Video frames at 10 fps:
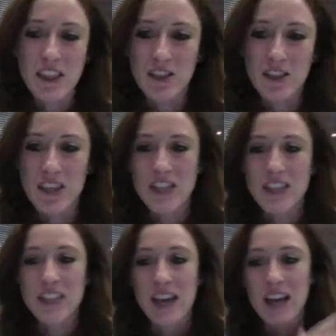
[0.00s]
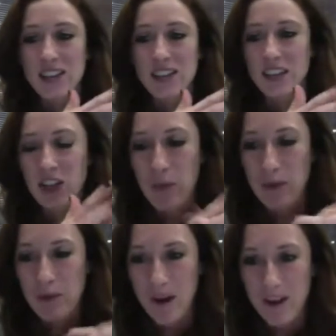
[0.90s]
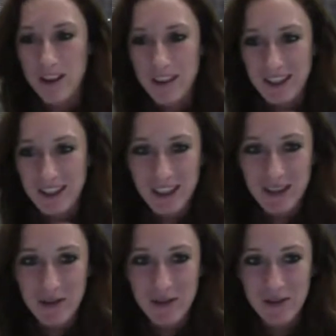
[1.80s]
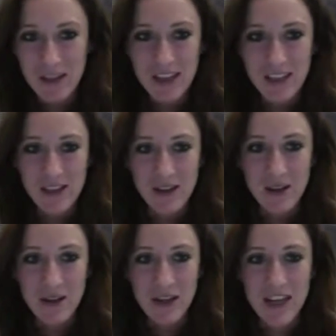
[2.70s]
or he designed like shopping malls and that sort of thing, and so